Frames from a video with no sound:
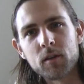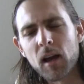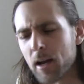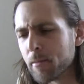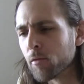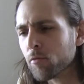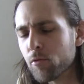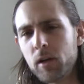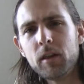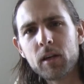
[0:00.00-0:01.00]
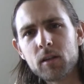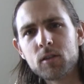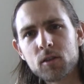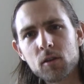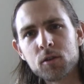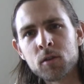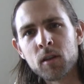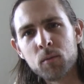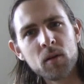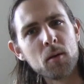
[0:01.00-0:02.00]
I'm a really good soldier.
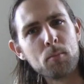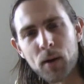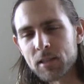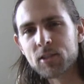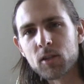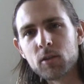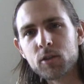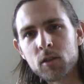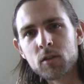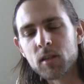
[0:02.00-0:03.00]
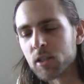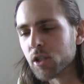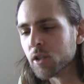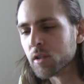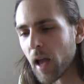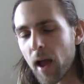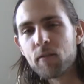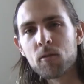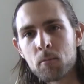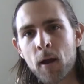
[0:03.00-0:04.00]
I'm one of the best soldiers that she has
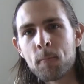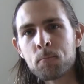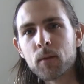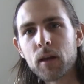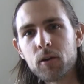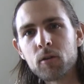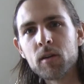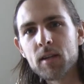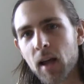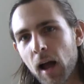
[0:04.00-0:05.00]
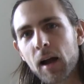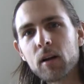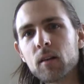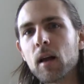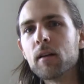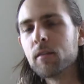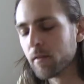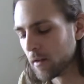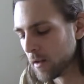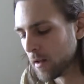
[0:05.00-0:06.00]
ever met in her entire life.
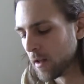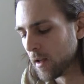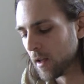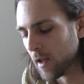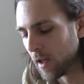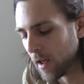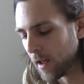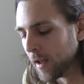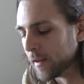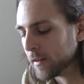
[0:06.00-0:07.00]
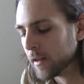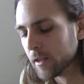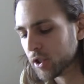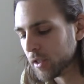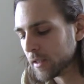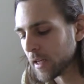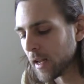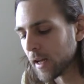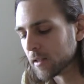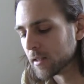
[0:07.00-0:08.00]
And she said
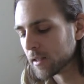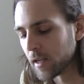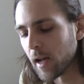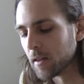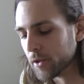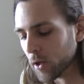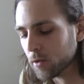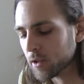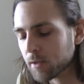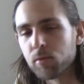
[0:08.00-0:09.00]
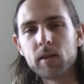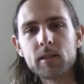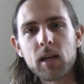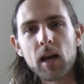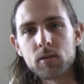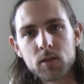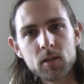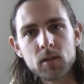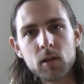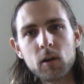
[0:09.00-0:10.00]
I could stay at the Dolan Springs
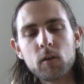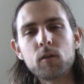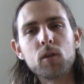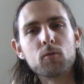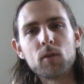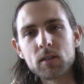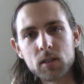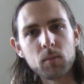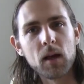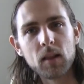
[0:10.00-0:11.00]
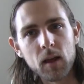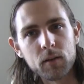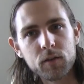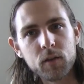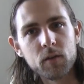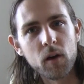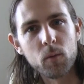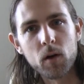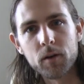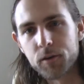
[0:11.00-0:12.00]
house for the rest of my life if I
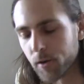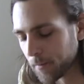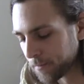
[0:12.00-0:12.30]
wanted to.